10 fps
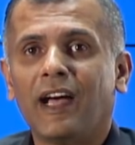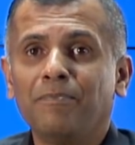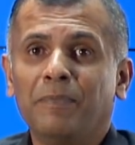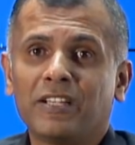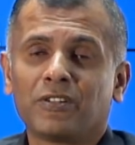
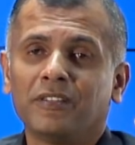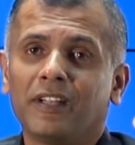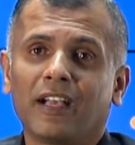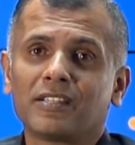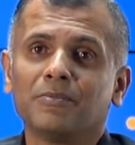and based on
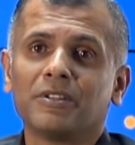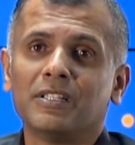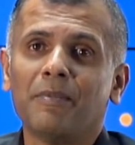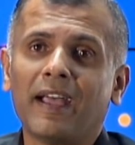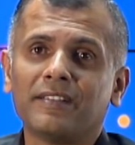their customers'
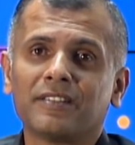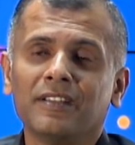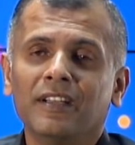demands.